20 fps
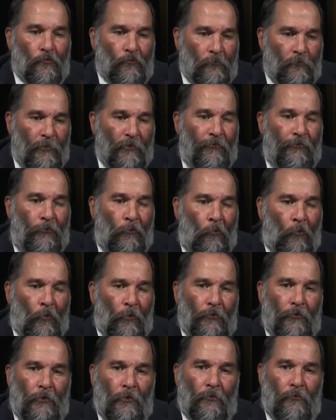before
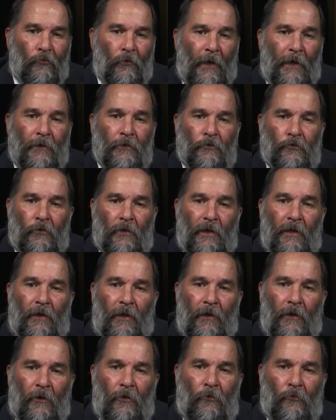their regularly
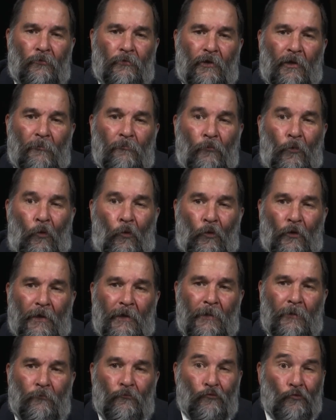held
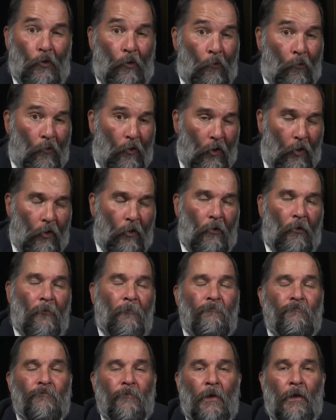morning roll call,
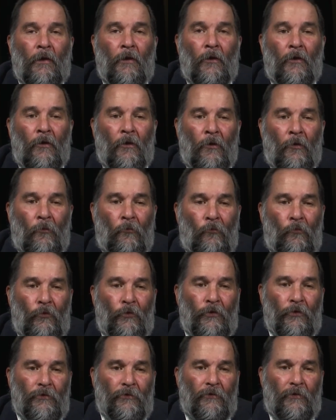
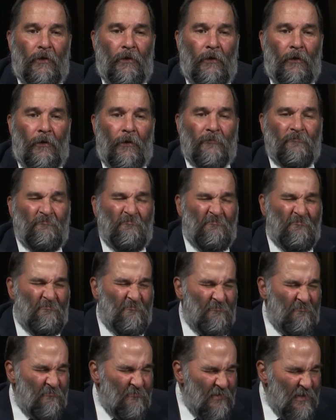would
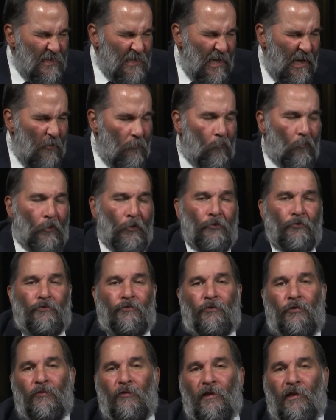say words
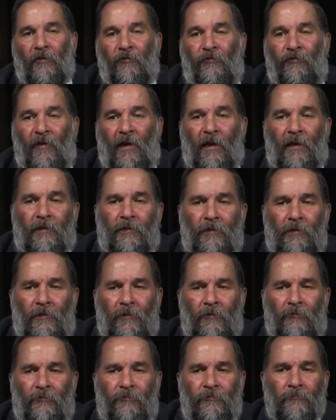to the effect
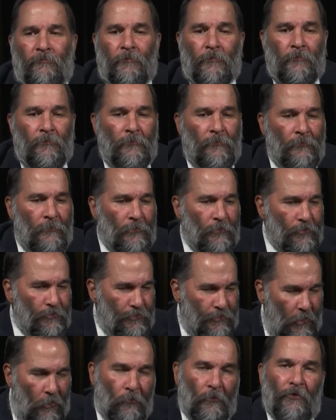of,
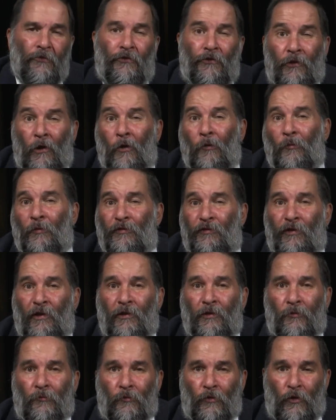"So-and-so is in
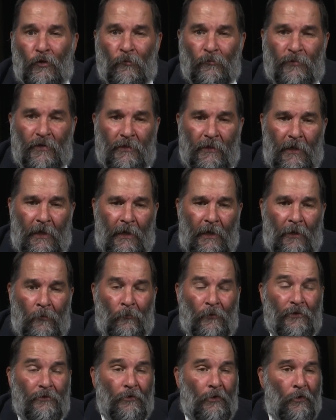the room today.
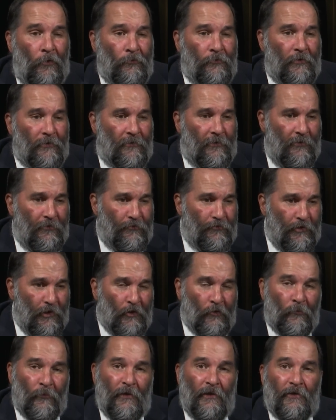We know that this
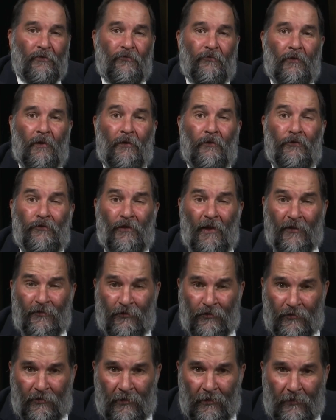gentleman is very
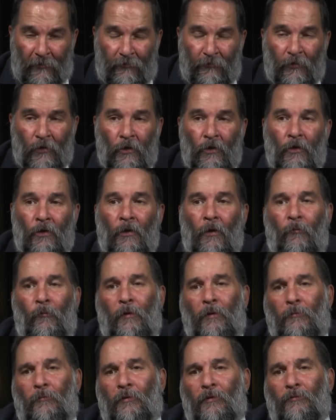sensitive.
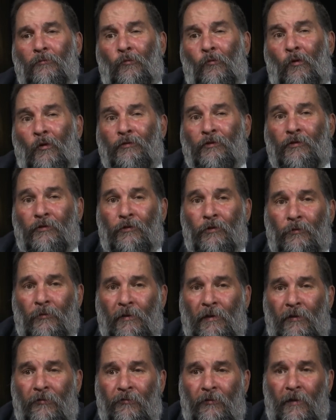We wouldn't want to do
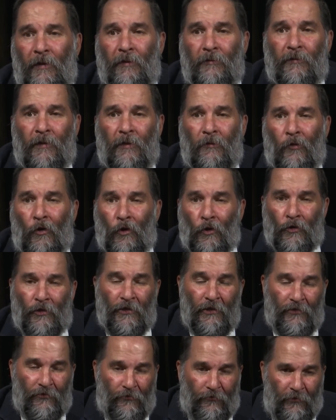anything that hurt
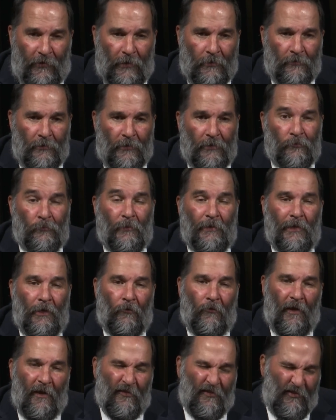his feelings. We know
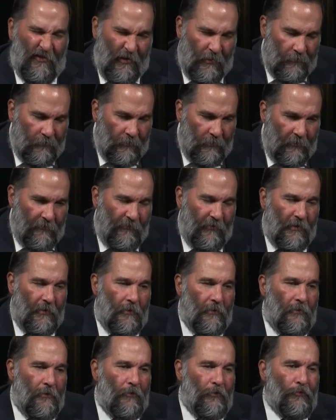how sensitive
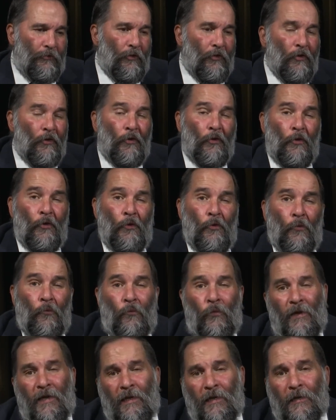he is.
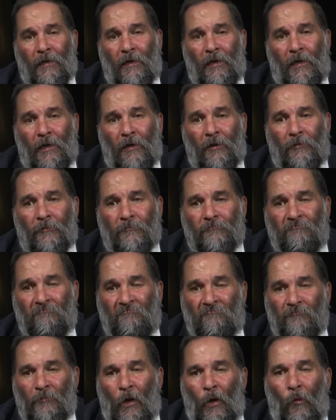We
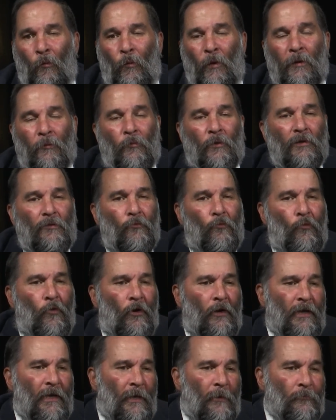wouldn't
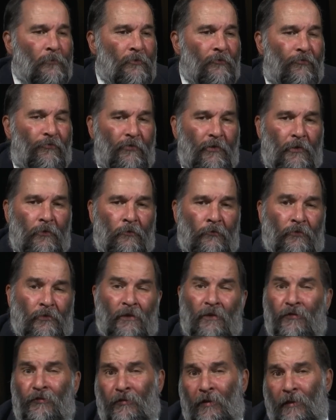want him to feel the
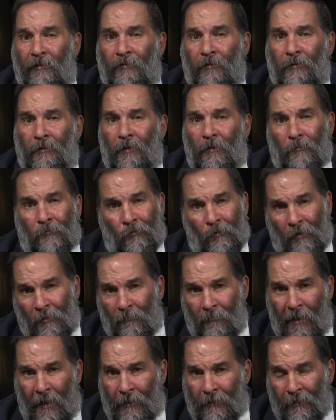necessity to run
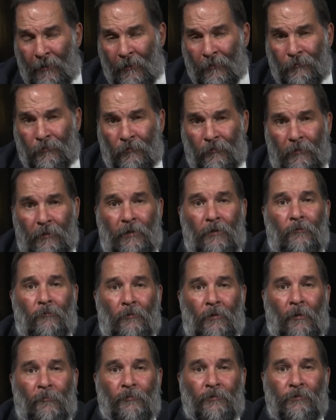back down to the
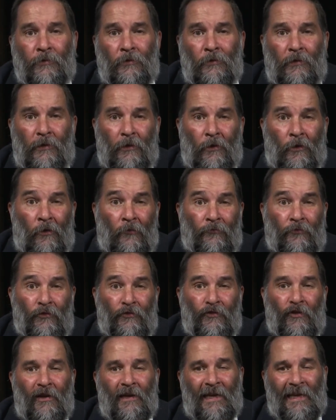Equal Opportunity
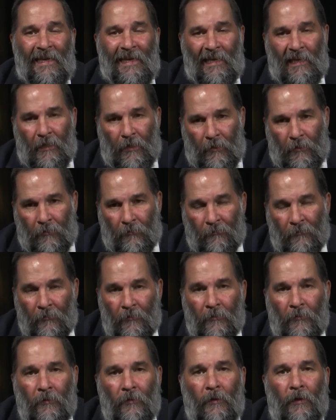Office again
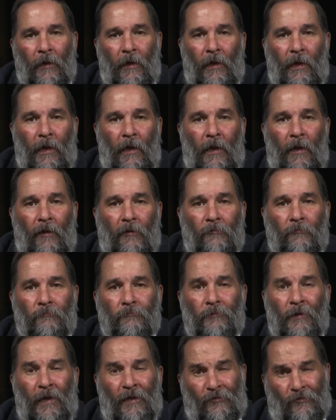and
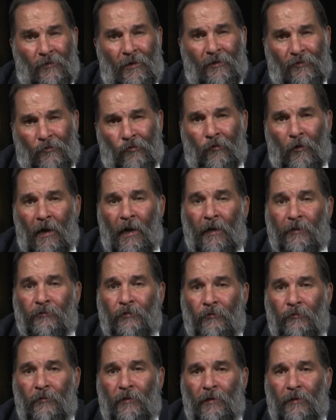cry
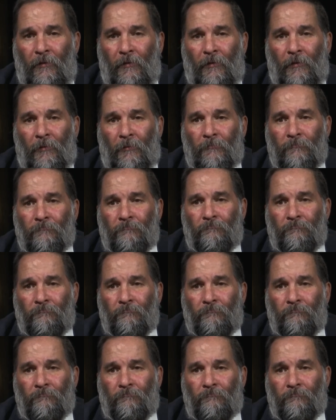to the